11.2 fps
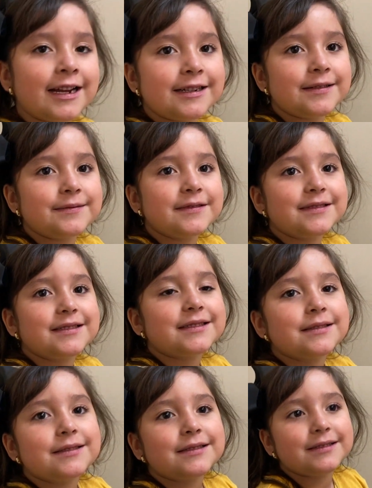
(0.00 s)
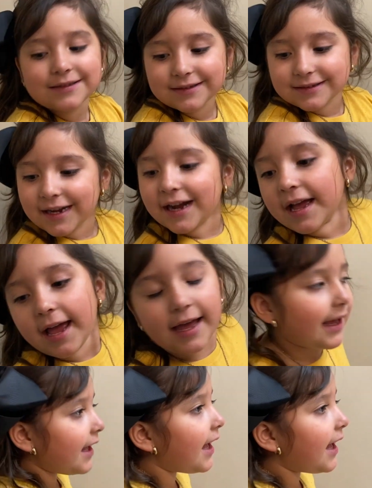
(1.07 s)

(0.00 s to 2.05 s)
And also we can't die.